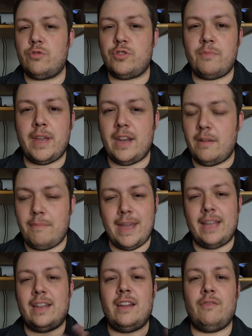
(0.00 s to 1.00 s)
social media
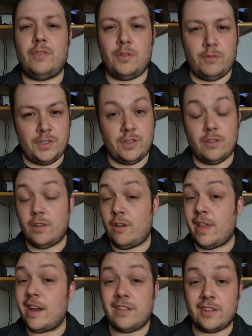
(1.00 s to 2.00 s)
being an influencer
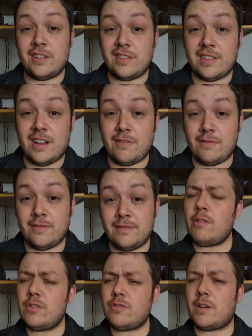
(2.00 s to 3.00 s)
and all that other good stuff.
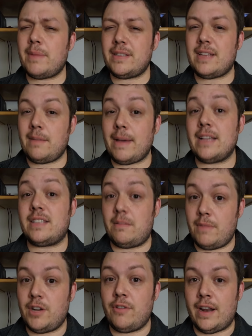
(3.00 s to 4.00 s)
I would also recommend staying past
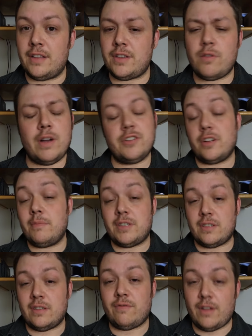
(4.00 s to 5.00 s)
the mid credits, otherwise, you're going to
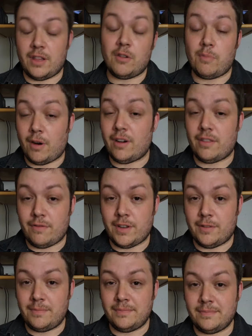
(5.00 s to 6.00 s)
miss a fun little part of the
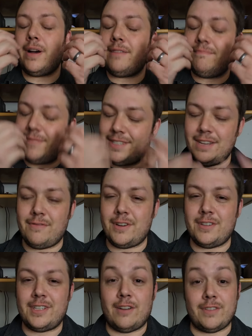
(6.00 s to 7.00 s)
film. But see
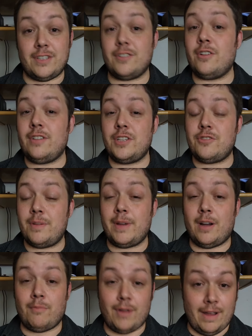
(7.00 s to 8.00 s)
for yourself, as it's currently
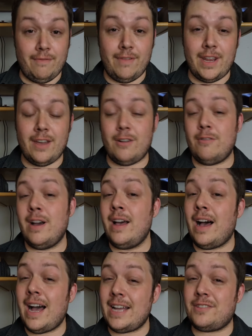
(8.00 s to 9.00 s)
streaming on Prime Video,
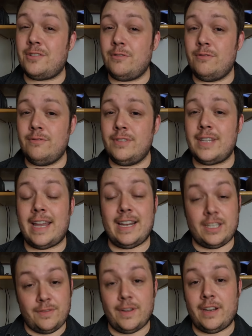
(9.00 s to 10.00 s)
iTunes,
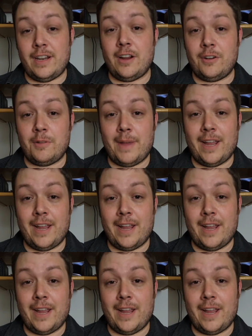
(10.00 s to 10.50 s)
and Xfinity On